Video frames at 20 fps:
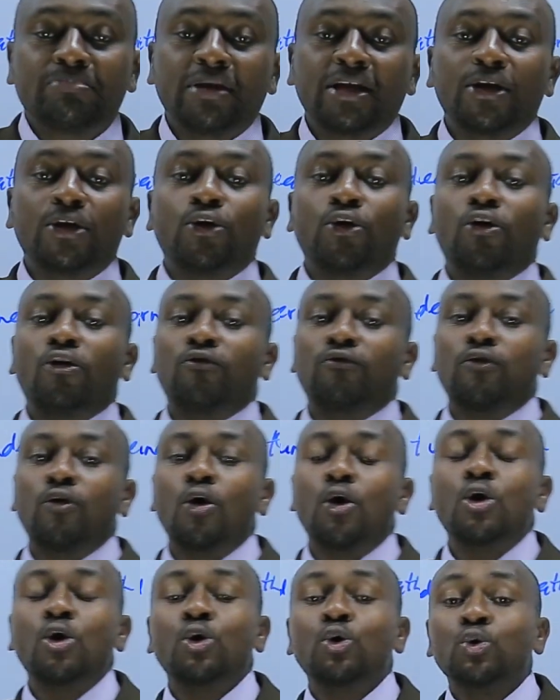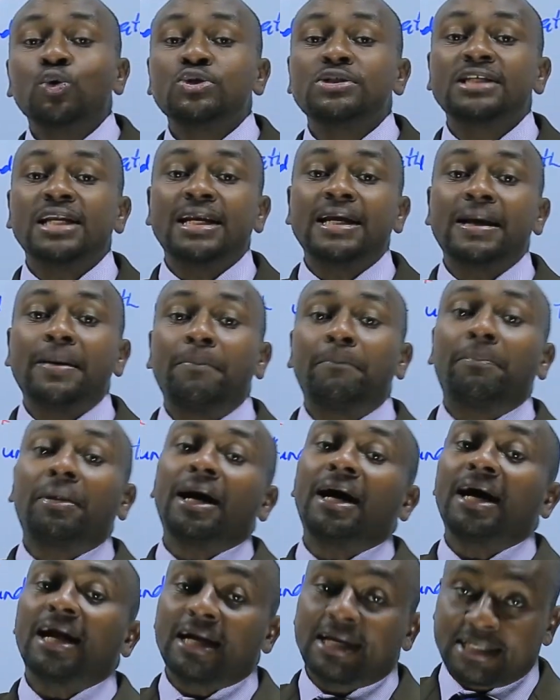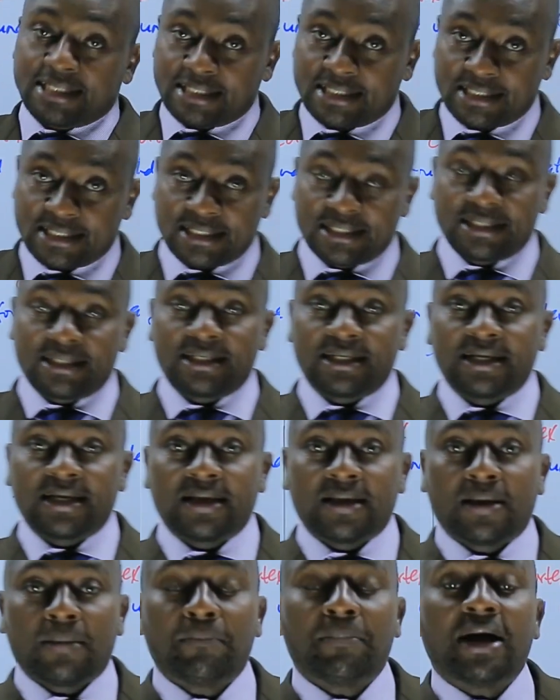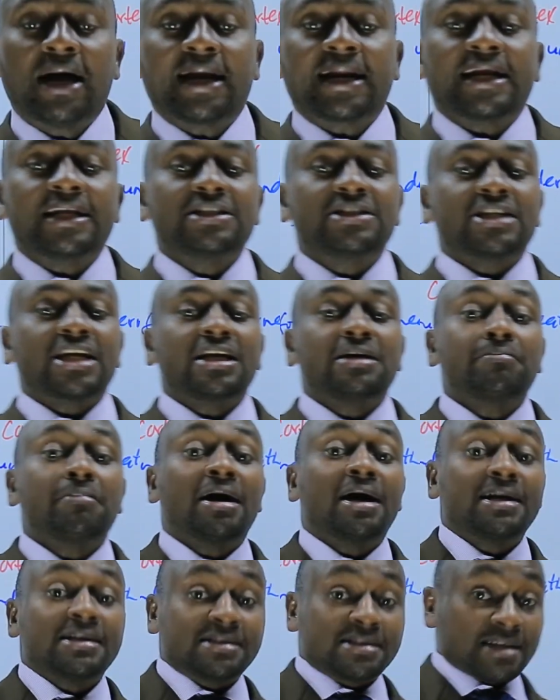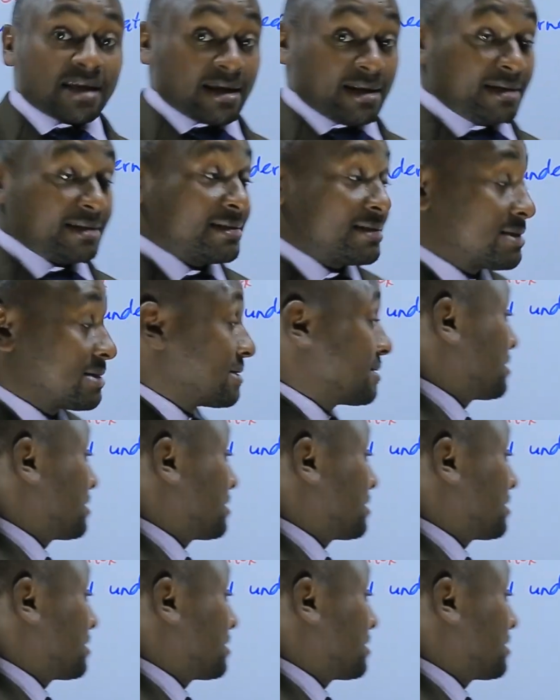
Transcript: made of loosely packed parenchyma cells.